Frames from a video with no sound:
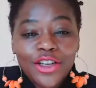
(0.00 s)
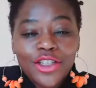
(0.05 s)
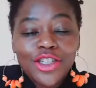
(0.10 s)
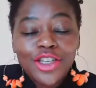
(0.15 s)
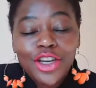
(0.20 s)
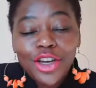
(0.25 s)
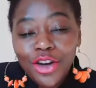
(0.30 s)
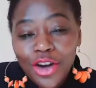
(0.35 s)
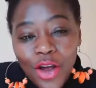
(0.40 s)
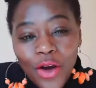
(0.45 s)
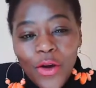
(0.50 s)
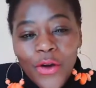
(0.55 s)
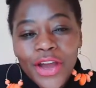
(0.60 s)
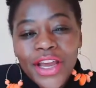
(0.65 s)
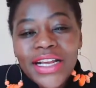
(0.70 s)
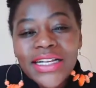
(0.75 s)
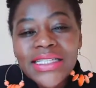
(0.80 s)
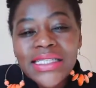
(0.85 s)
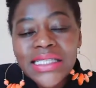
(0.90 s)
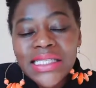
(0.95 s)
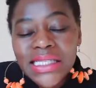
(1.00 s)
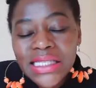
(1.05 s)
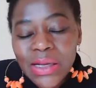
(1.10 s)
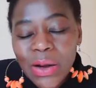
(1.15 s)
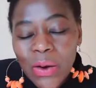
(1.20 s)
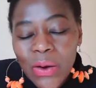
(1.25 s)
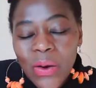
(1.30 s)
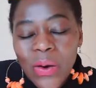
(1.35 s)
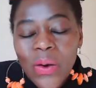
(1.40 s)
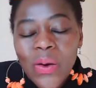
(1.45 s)
do you know it's
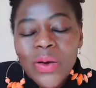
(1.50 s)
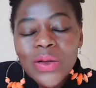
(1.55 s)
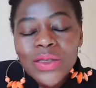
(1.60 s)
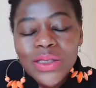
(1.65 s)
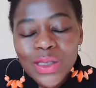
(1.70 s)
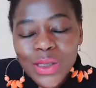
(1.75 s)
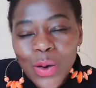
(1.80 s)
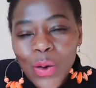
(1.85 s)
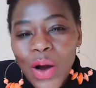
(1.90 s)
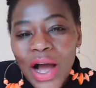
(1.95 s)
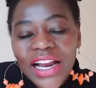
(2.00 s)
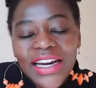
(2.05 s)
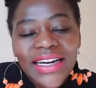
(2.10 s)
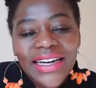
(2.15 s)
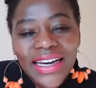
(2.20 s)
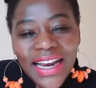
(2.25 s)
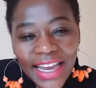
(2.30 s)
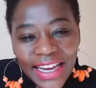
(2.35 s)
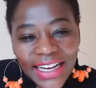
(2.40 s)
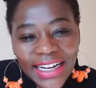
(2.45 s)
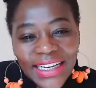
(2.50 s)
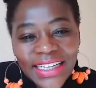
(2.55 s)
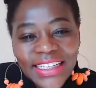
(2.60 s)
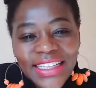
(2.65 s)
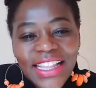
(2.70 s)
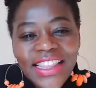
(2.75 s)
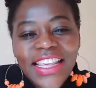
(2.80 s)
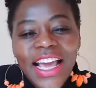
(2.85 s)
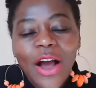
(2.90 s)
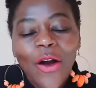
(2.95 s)
so unlikely
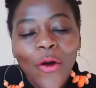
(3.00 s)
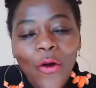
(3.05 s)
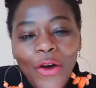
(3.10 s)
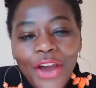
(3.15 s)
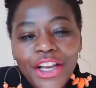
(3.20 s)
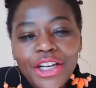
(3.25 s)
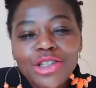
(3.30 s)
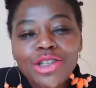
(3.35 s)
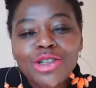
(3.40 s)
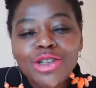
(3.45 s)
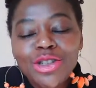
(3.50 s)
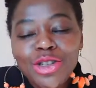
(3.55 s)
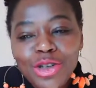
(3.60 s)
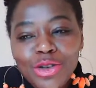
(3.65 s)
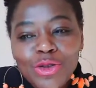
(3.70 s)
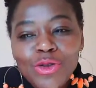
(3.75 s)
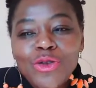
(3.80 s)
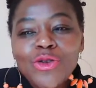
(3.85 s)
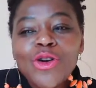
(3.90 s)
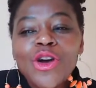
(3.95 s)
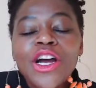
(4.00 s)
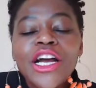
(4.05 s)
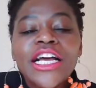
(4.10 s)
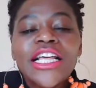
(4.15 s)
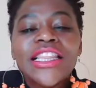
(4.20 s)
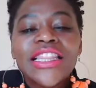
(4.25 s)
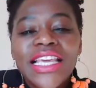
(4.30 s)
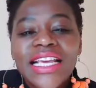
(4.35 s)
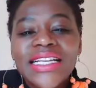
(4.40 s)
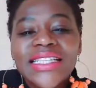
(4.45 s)
that they're going to do
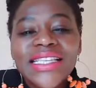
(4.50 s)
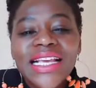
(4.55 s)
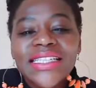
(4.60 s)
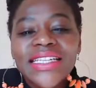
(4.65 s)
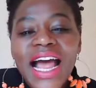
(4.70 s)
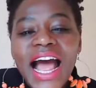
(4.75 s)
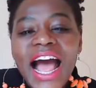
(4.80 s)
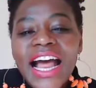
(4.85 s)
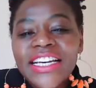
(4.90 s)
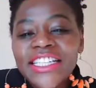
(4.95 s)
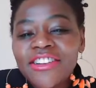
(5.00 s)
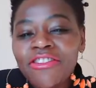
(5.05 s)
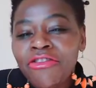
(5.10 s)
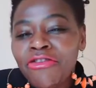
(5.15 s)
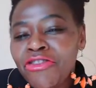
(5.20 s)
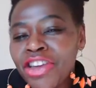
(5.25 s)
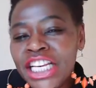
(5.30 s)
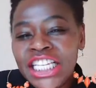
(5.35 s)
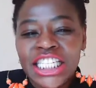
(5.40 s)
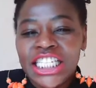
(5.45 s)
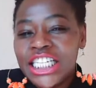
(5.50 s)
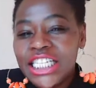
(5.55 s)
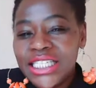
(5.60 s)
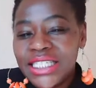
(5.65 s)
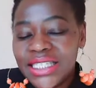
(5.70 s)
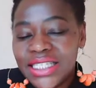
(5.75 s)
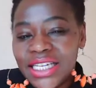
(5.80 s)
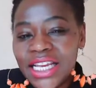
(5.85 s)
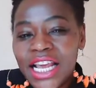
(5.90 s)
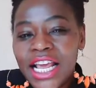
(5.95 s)
things that are
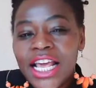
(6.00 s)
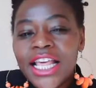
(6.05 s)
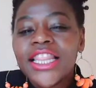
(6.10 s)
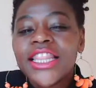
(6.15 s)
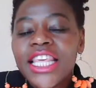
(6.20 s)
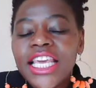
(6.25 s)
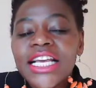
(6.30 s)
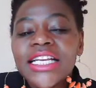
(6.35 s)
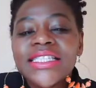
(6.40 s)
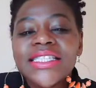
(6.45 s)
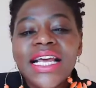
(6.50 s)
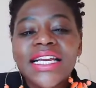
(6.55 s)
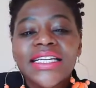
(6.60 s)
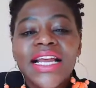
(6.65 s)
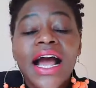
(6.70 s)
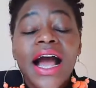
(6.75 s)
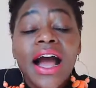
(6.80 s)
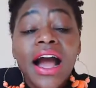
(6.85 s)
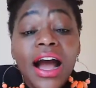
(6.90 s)
defeatist, things that